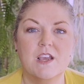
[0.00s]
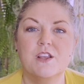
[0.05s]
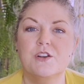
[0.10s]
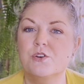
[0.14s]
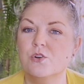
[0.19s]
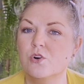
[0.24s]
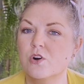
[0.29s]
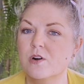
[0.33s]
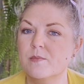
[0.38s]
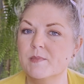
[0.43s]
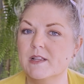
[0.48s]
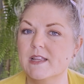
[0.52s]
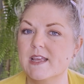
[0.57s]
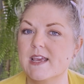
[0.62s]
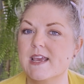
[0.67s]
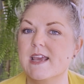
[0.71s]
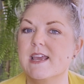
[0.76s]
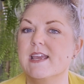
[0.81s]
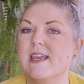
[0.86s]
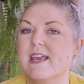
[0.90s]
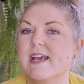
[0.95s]

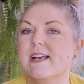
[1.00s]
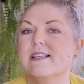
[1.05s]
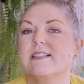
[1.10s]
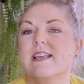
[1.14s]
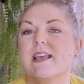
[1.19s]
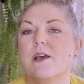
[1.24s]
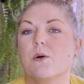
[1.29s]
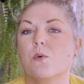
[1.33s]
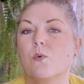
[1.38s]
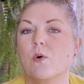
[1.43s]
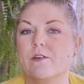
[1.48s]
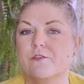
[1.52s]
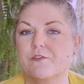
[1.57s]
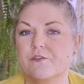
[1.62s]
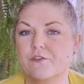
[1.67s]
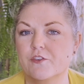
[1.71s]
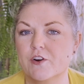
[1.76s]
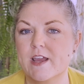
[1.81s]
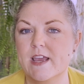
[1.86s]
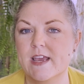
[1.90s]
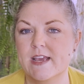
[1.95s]
Normally, guests get one
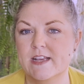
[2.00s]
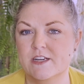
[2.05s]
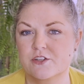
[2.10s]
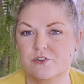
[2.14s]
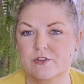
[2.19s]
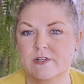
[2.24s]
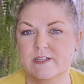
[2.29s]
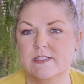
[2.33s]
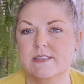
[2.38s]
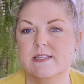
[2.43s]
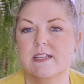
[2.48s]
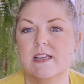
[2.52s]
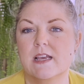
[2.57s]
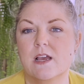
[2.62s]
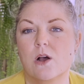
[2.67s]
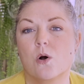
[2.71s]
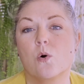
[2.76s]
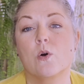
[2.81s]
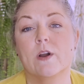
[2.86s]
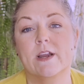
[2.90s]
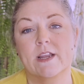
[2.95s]
free entrance
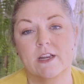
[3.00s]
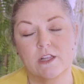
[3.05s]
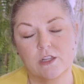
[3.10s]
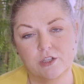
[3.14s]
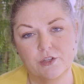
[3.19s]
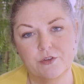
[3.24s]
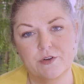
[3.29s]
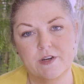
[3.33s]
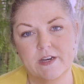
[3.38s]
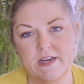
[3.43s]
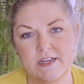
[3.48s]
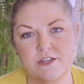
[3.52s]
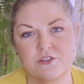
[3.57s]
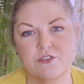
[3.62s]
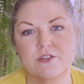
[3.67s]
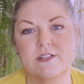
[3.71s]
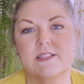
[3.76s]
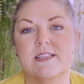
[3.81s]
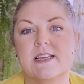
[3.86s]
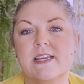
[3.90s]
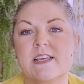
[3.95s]
or included
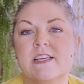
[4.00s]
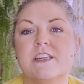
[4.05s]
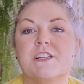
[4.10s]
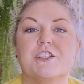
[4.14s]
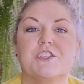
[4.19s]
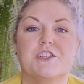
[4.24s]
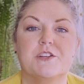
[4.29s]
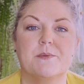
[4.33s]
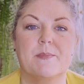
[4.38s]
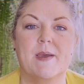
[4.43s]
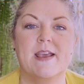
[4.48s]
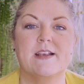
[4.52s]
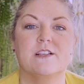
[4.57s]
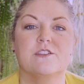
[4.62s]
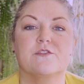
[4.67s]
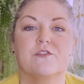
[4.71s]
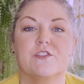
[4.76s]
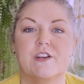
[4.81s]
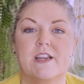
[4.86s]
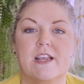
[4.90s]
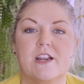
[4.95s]
entrance into
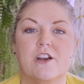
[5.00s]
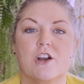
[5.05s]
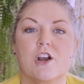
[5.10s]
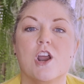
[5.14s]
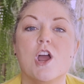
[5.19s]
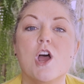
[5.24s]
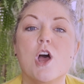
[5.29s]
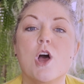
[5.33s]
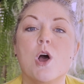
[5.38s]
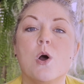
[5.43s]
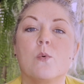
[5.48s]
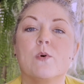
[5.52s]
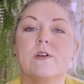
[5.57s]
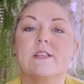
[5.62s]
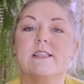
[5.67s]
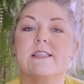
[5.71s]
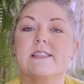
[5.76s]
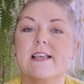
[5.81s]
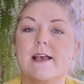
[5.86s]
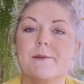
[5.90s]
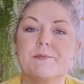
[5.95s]
ChiBang's for dinner, with
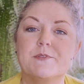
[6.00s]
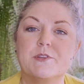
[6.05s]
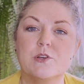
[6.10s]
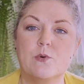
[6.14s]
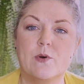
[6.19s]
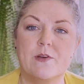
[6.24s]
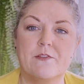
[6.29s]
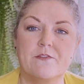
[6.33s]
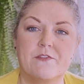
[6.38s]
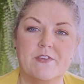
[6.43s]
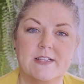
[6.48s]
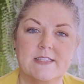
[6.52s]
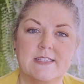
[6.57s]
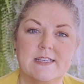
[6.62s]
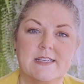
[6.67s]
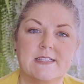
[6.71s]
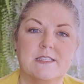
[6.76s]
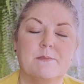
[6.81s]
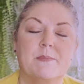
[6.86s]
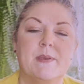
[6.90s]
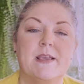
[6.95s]
subsequent
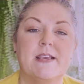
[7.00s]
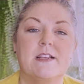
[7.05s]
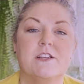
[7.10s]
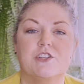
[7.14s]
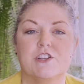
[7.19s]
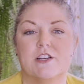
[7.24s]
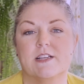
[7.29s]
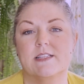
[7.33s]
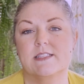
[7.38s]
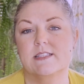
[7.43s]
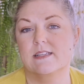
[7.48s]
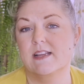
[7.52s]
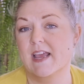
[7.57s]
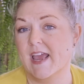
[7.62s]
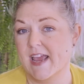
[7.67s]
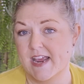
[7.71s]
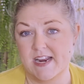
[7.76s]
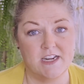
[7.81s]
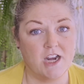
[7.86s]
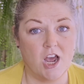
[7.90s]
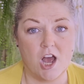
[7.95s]
visits being just
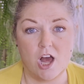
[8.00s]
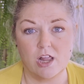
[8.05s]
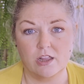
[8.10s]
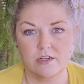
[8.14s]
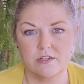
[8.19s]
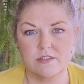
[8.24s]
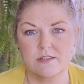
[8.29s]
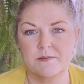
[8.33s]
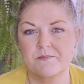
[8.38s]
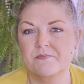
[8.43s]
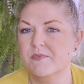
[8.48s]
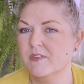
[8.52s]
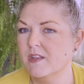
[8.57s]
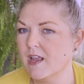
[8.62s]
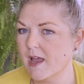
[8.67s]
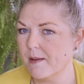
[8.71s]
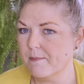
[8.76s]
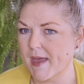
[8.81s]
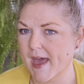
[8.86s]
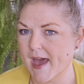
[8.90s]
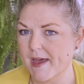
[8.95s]
$8.
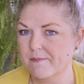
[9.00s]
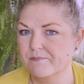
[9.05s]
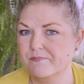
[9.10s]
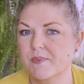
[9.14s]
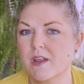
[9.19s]
Not bad.